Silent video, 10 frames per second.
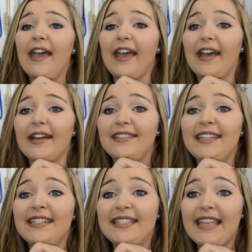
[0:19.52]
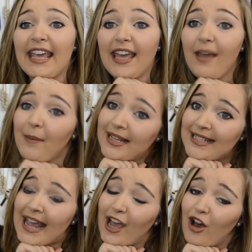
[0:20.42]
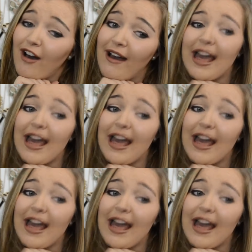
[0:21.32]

and it's kicking my tail,